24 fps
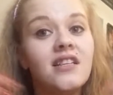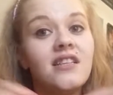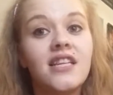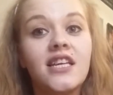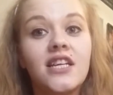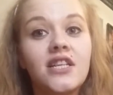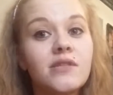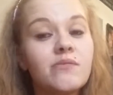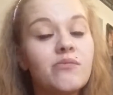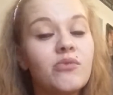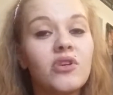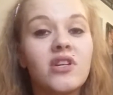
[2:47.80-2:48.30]

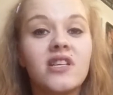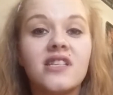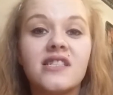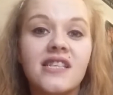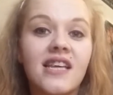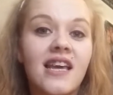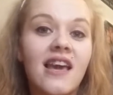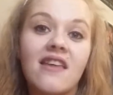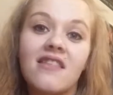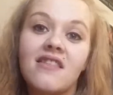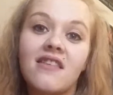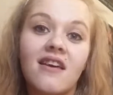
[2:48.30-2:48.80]
then you just put it
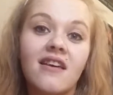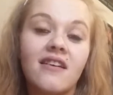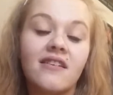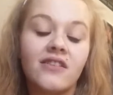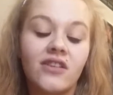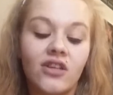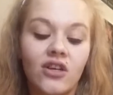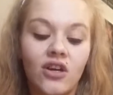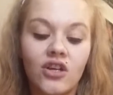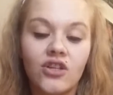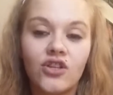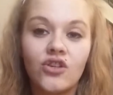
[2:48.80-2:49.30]
together and
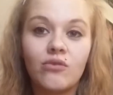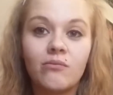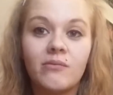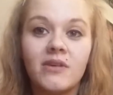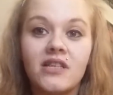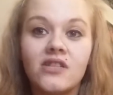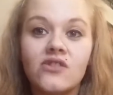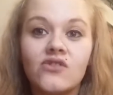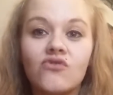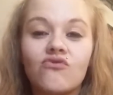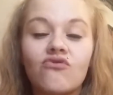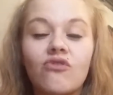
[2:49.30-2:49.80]
you've got a
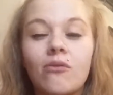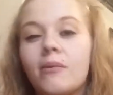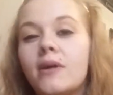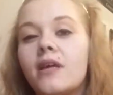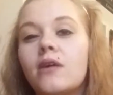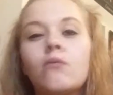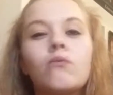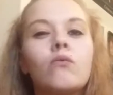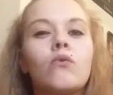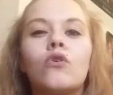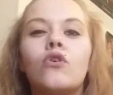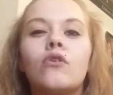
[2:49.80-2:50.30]
yummy,
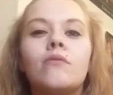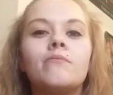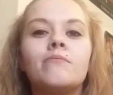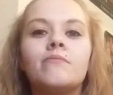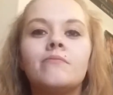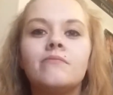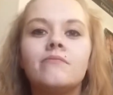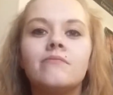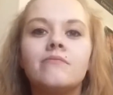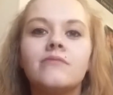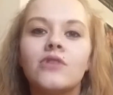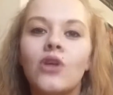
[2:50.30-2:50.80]
scrummy, warm,
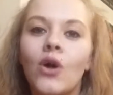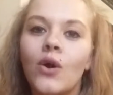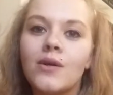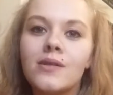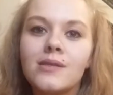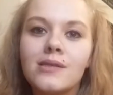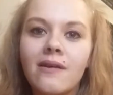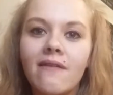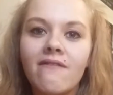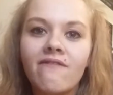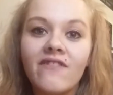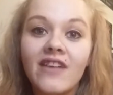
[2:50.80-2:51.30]

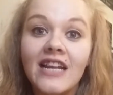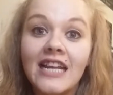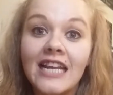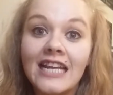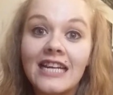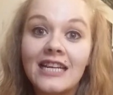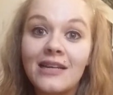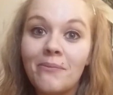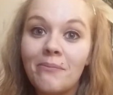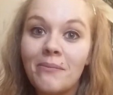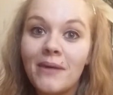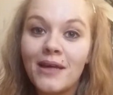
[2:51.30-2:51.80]
nice,
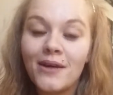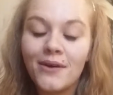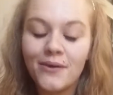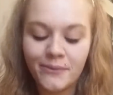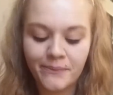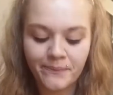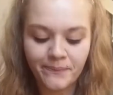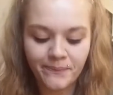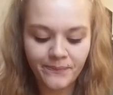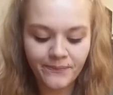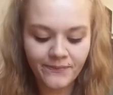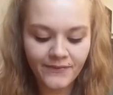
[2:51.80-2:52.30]
filling
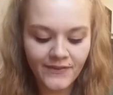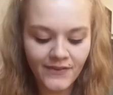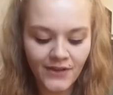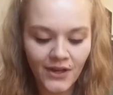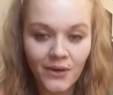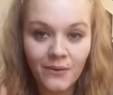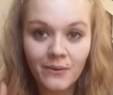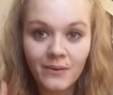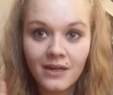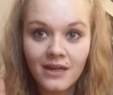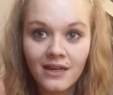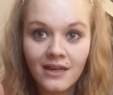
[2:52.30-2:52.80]
meal.
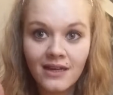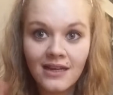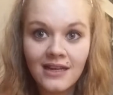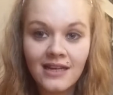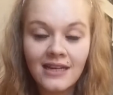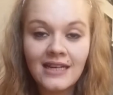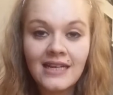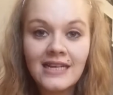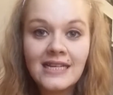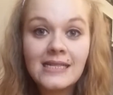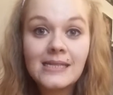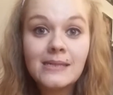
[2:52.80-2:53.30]
So,
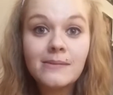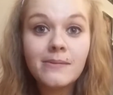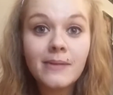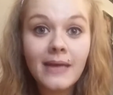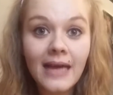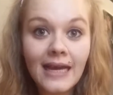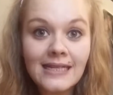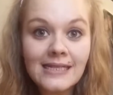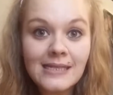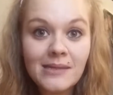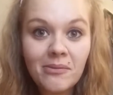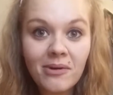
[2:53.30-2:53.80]

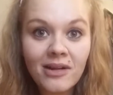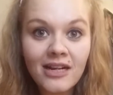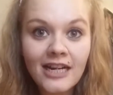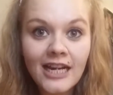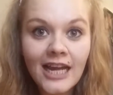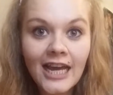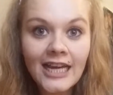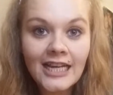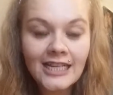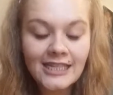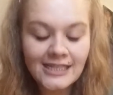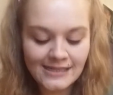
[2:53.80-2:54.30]
spaghetti
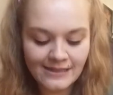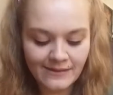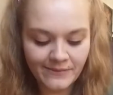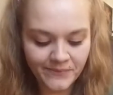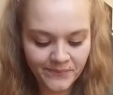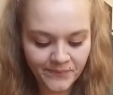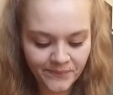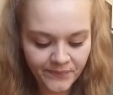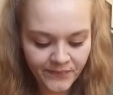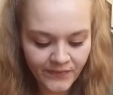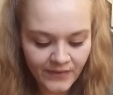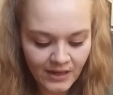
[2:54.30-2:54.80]
bolognese.
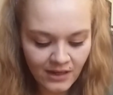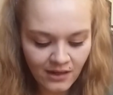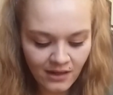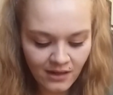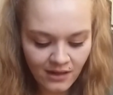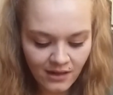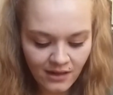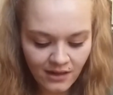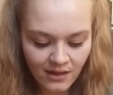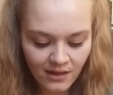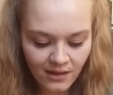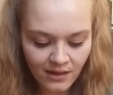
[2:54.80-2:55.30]

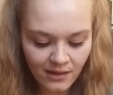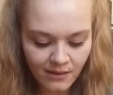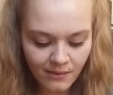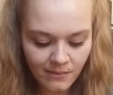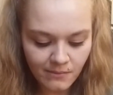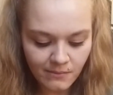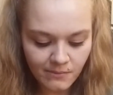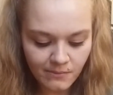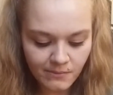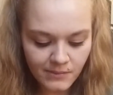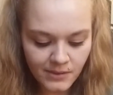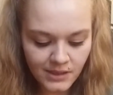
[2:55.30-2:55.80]

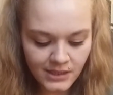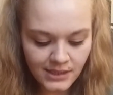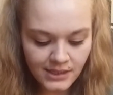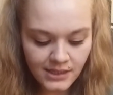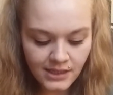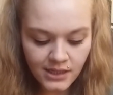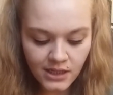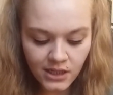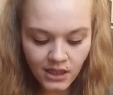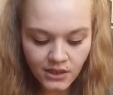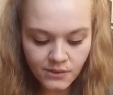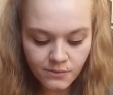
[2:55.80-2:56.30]
The
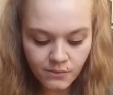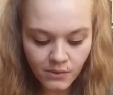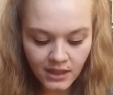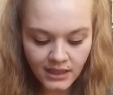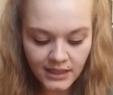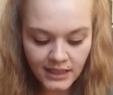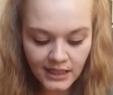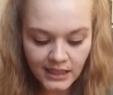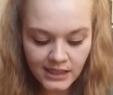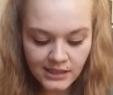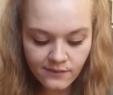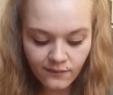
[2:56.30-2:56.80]
third one
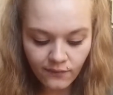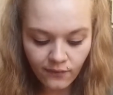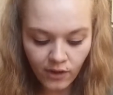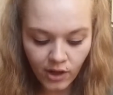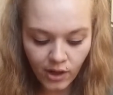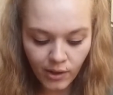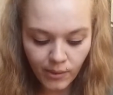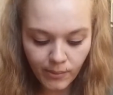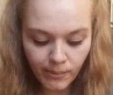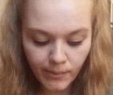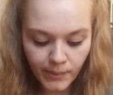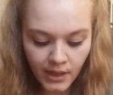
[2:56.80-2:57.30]
is
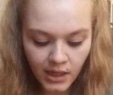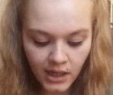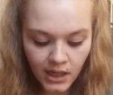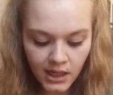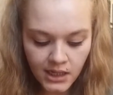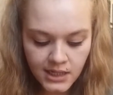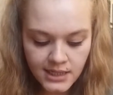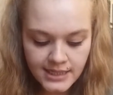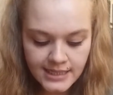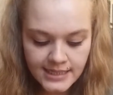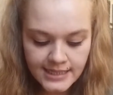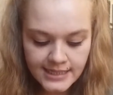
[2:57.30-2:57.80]
from
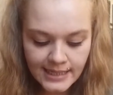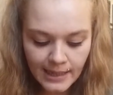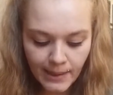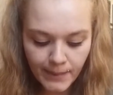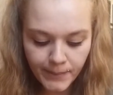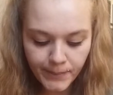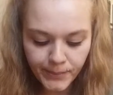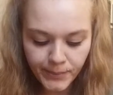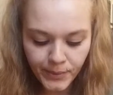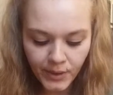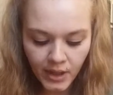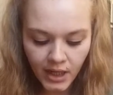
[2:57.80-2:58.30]

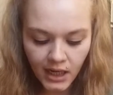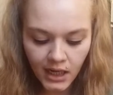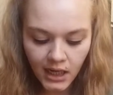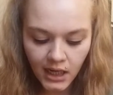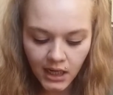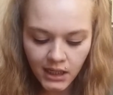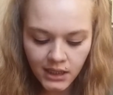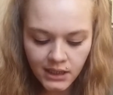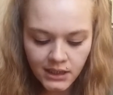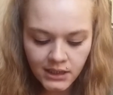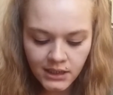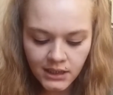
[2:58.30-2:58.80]
Deborah
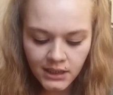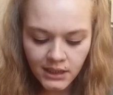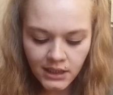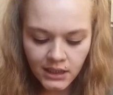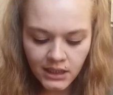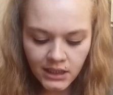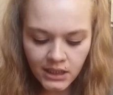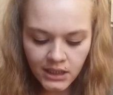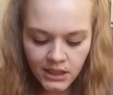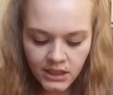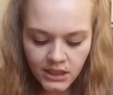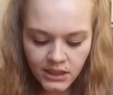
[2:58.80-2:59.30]

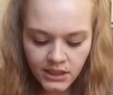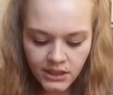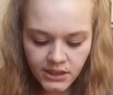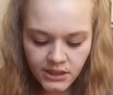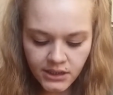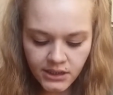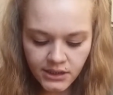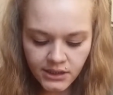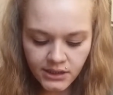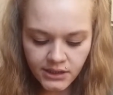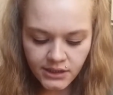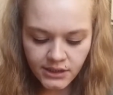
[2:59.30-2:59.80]

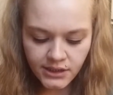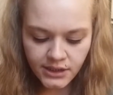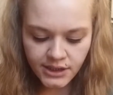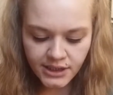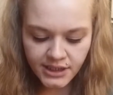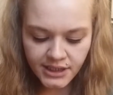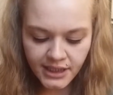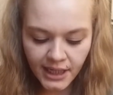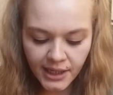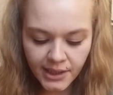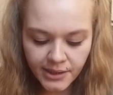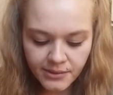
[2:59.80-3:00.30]

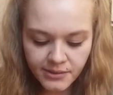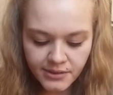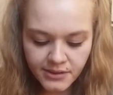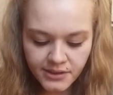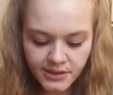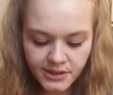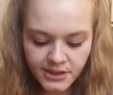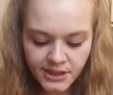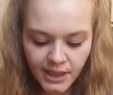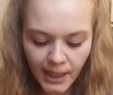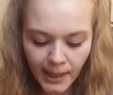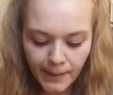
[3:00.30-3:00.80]

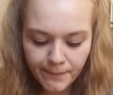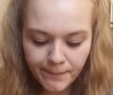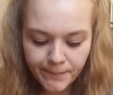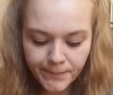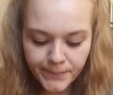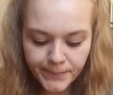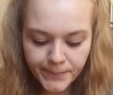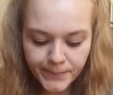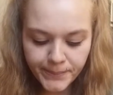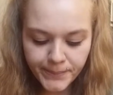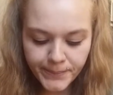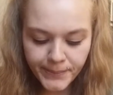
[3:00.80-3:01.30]

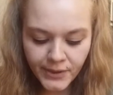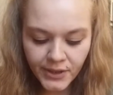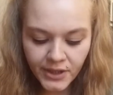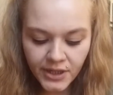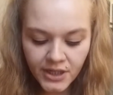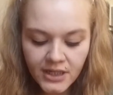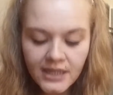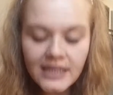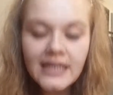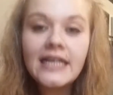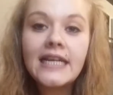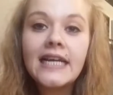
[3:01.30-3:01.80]

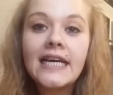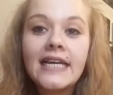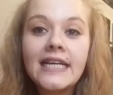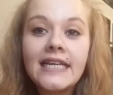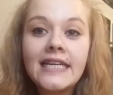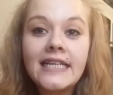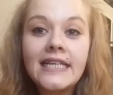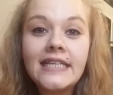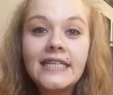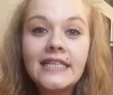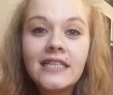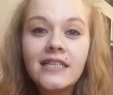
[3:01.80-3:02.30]

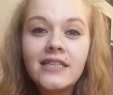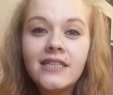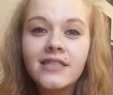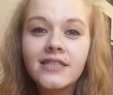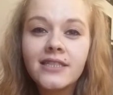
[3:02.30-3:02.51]
Chamberlain,